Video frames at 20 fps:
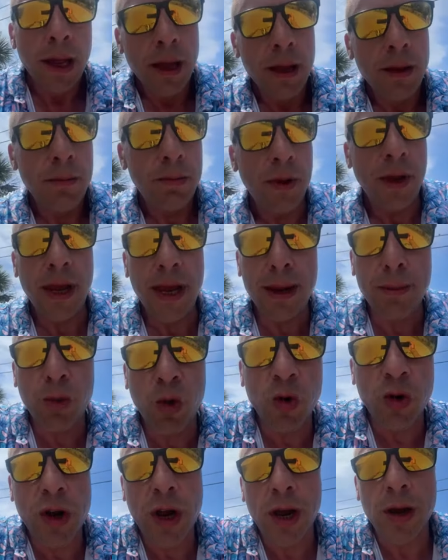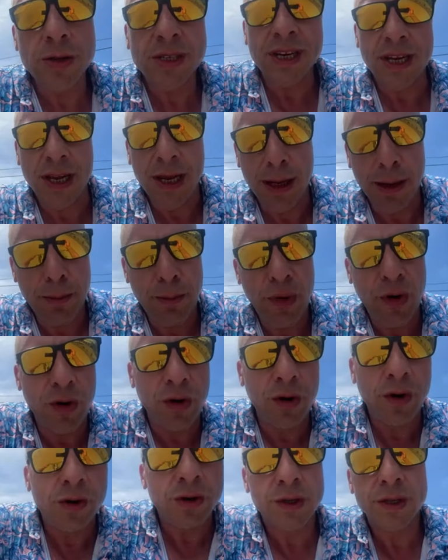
Emerald Coast Embers.